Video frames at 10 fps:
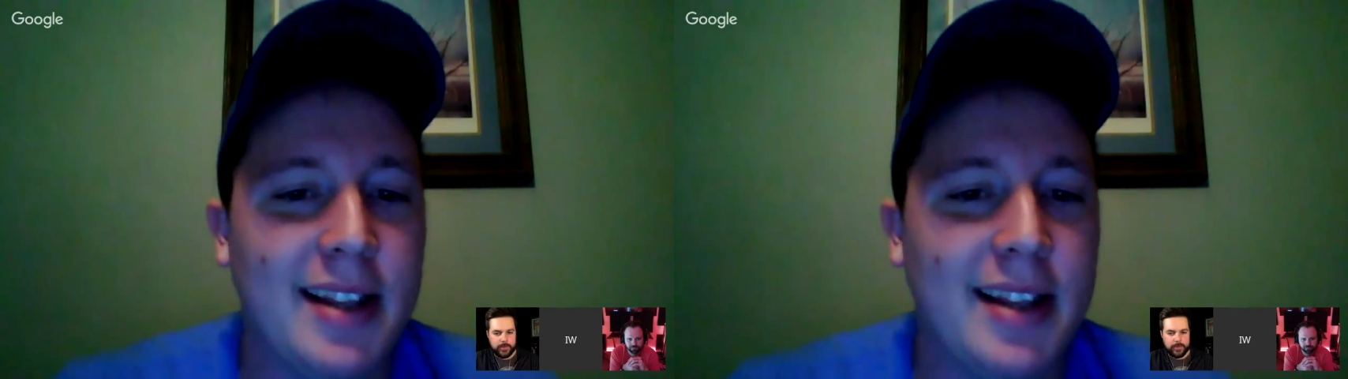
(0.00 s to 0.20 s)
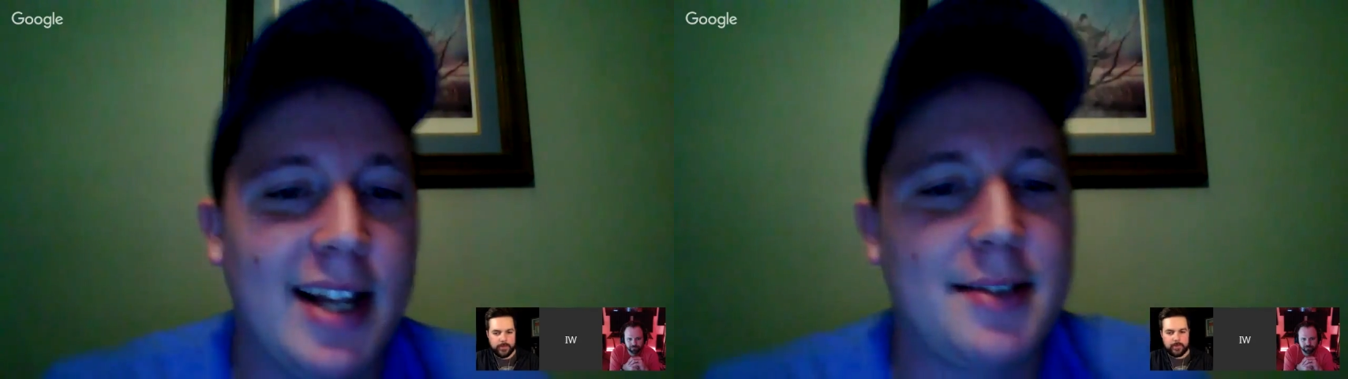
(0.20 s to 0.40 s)
I
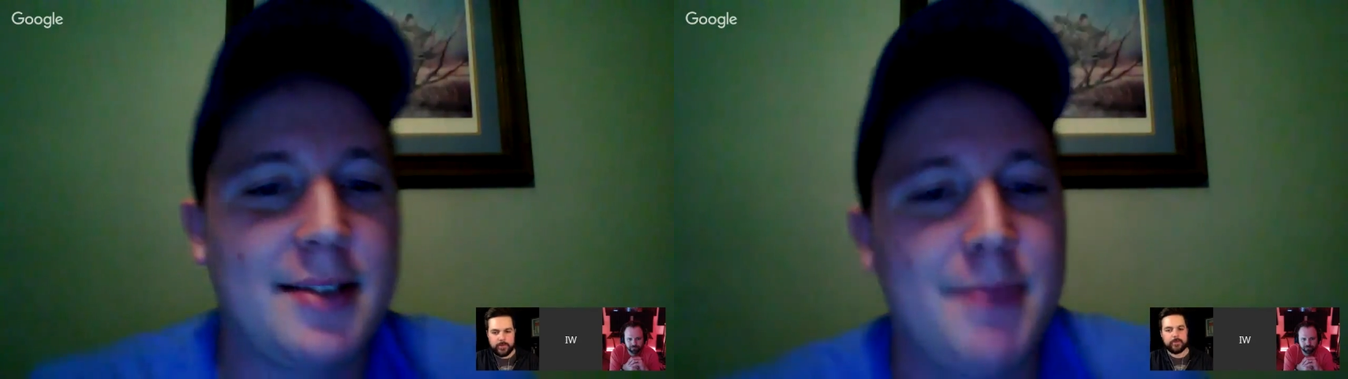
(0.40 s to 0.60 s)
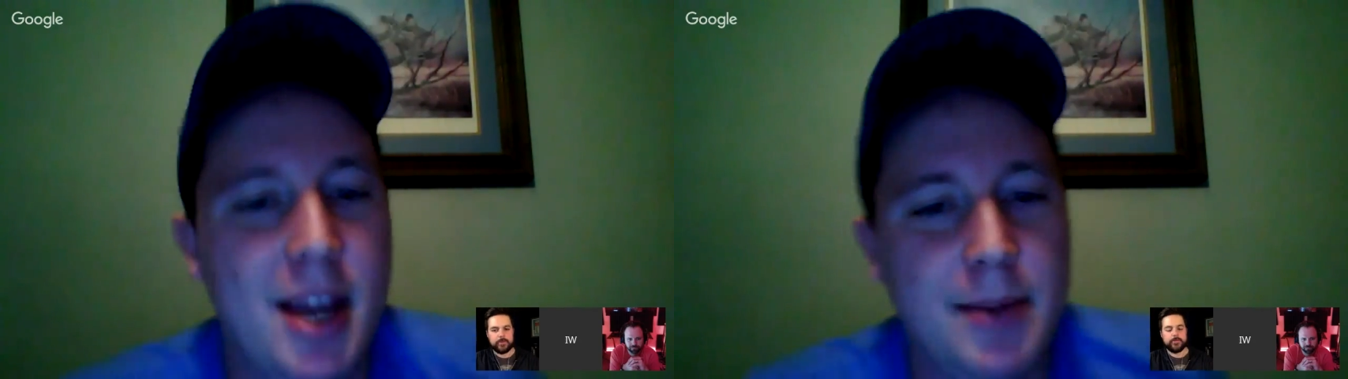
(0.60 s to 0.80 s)
think
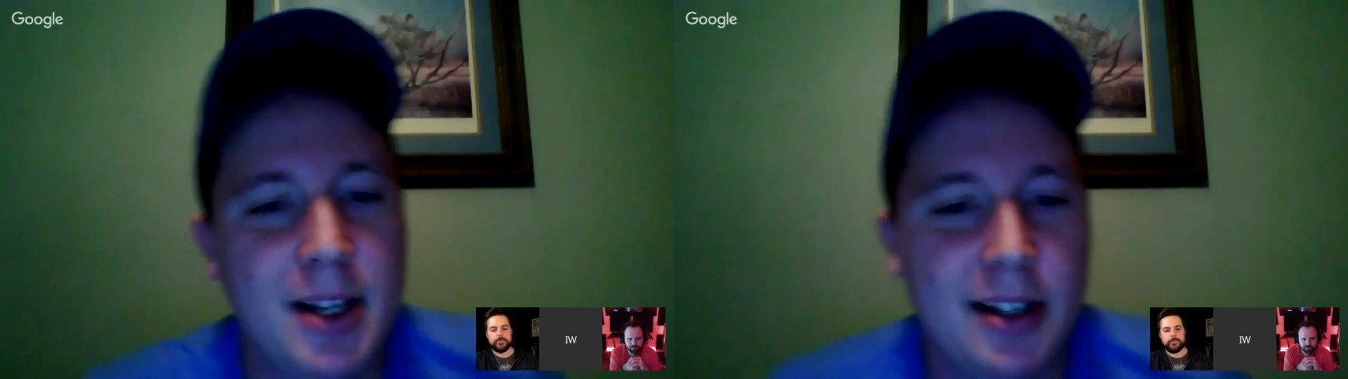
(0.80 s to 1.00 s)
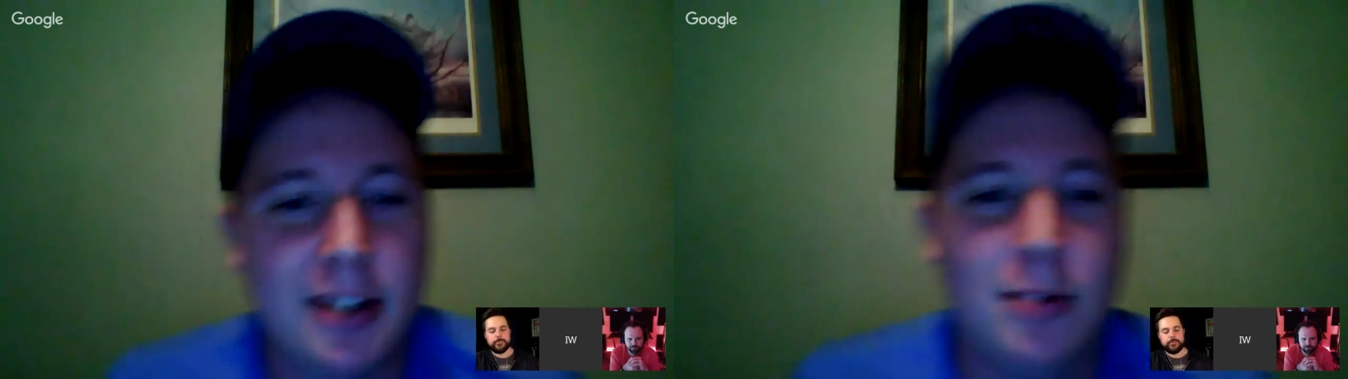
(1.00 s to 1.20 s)
that's
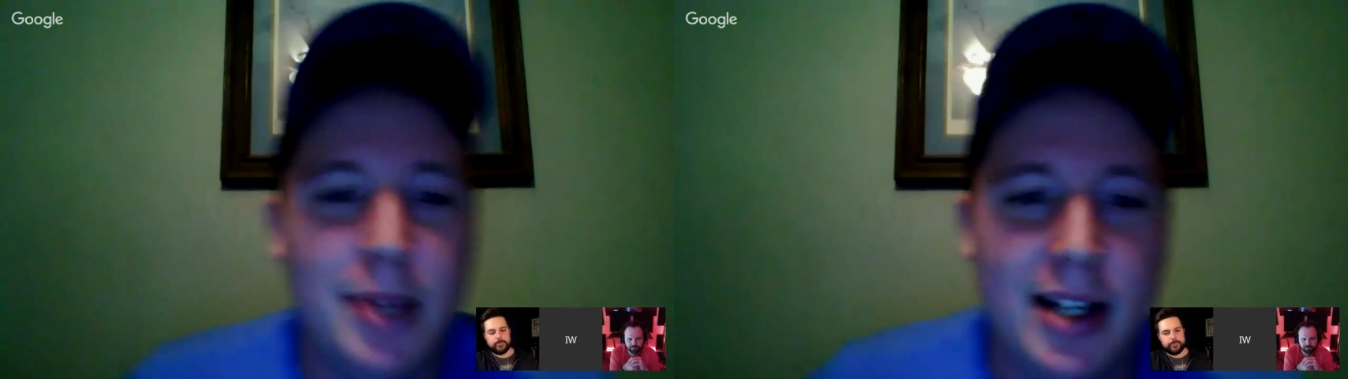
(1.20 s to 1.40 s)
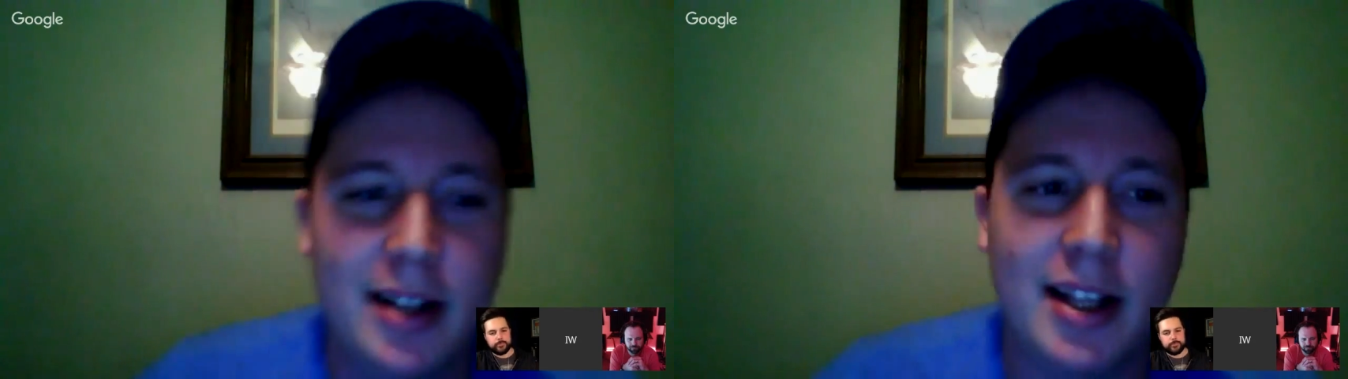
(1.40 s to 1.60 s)
maybe a little
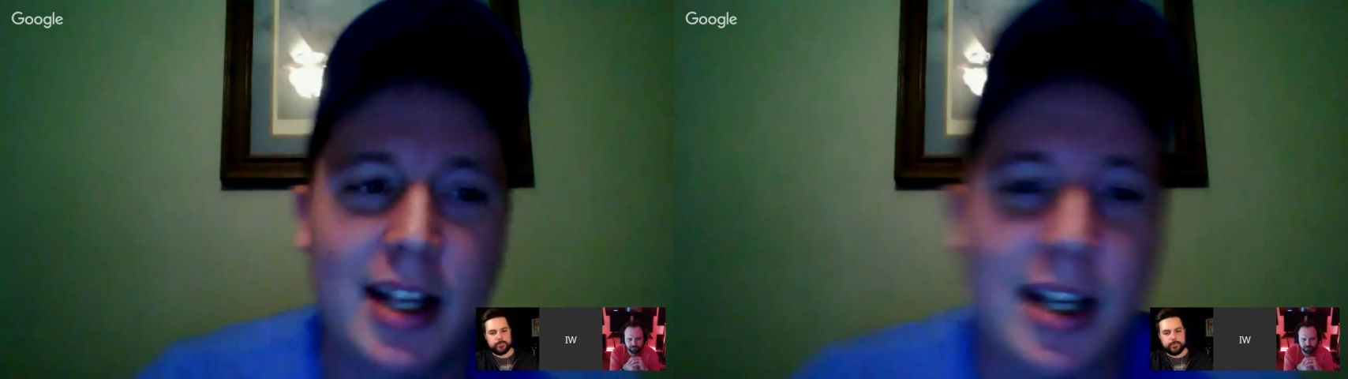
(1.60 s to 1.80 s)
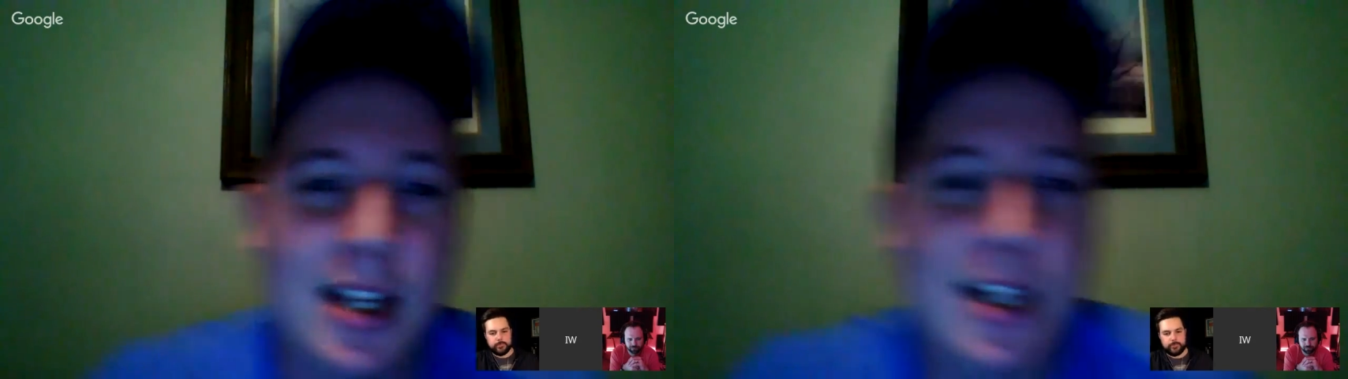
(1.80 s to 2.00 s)
bit of
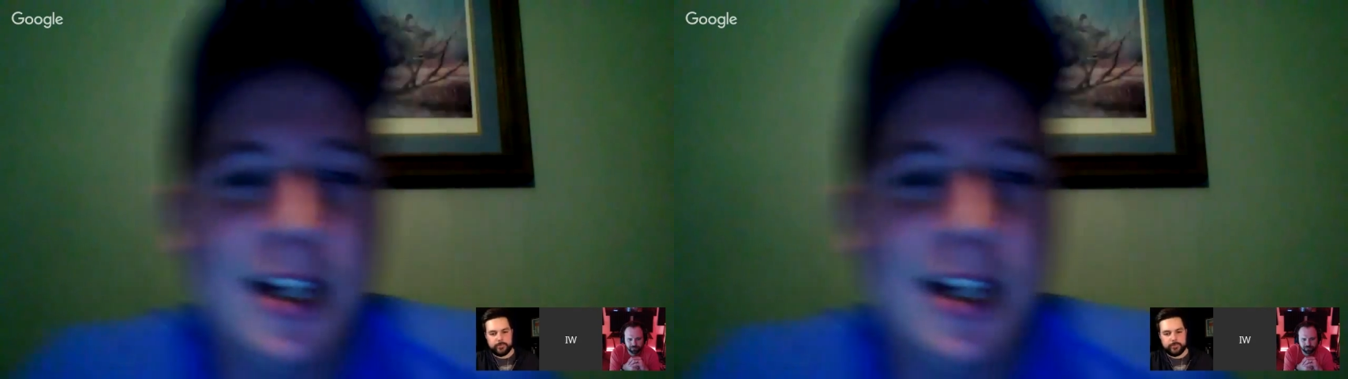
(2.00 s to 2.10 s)
the